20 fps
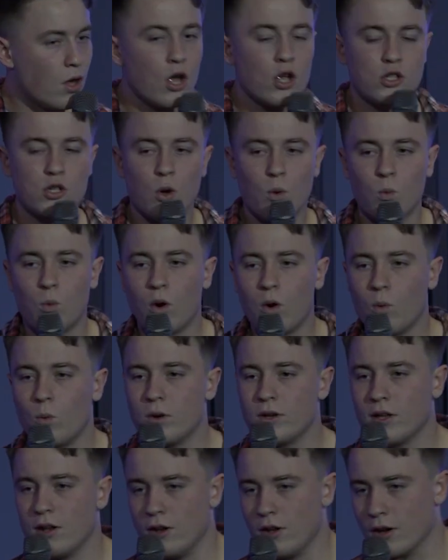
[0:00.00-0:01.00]
So what
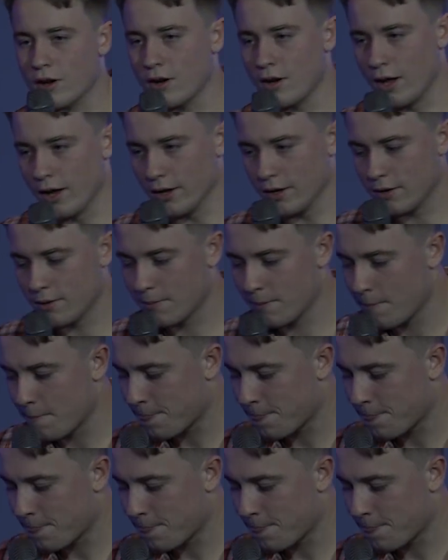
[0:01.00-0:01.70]
would it look like